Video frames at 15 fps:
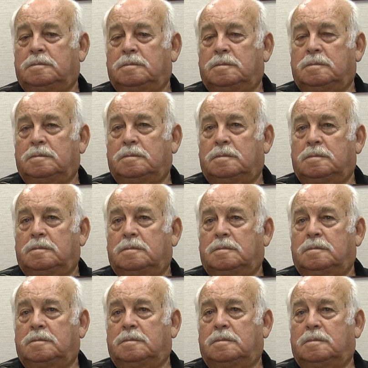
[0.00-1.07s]

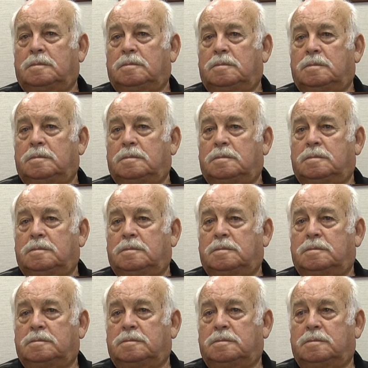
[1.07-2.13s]

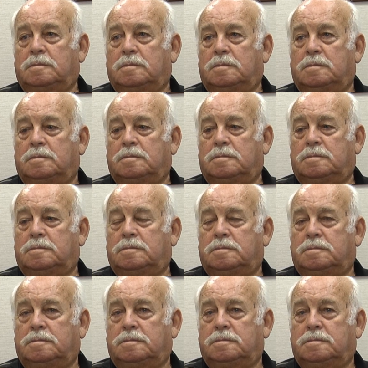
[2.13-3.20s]

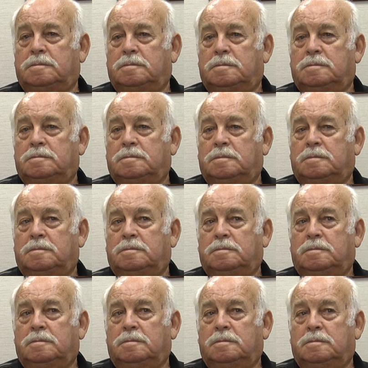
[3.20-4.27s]

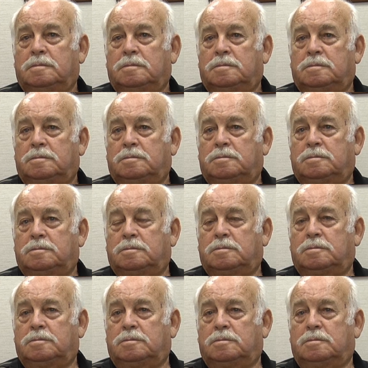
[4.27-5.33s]

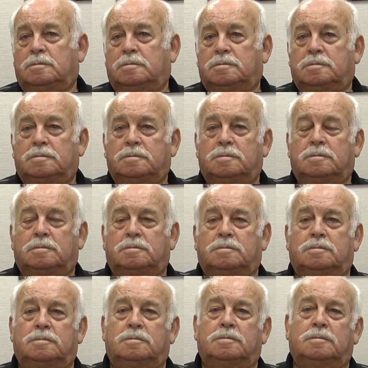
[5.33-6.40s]

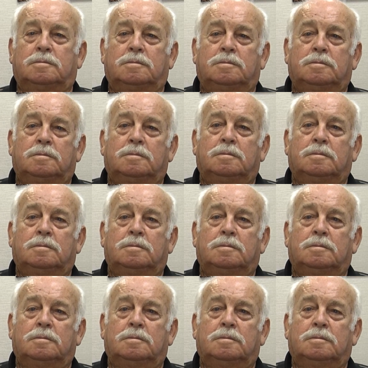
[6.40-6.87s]
This person isn't speaking.